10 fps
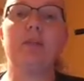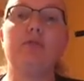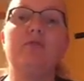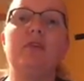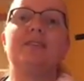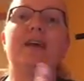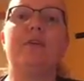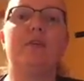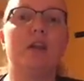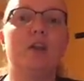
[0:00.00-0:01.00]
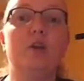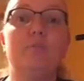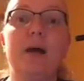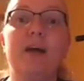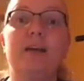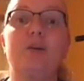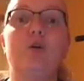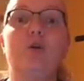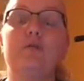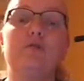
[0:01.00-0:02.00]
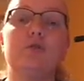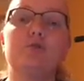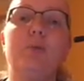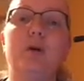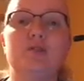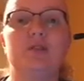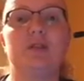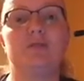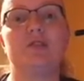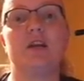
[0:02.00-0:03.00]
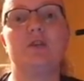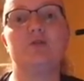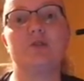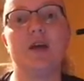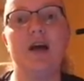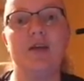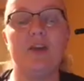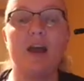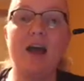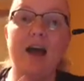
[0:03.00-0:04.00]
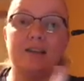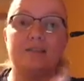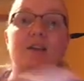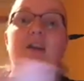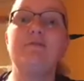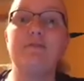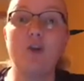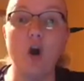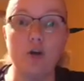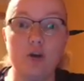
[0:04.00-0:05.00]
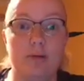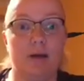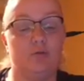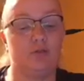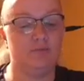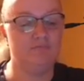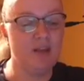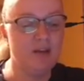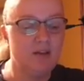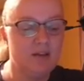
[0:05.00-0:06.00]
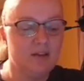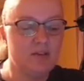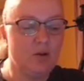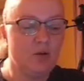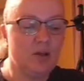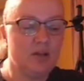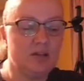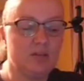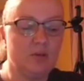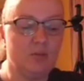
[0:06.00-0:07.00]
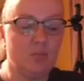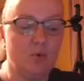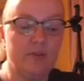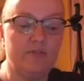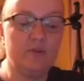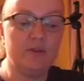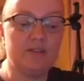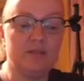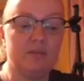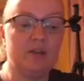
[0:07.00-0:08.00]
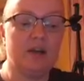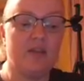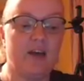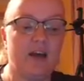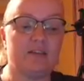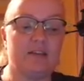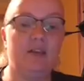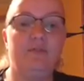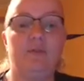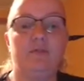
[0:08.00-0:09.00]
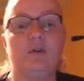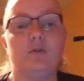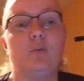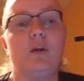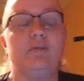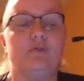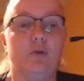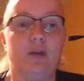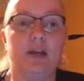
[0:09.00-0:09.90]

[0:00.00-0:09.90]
through that diary and look back at all of those positives that I used to that I'd forgotten about. So it's worth doing something like that if you've got a way of doing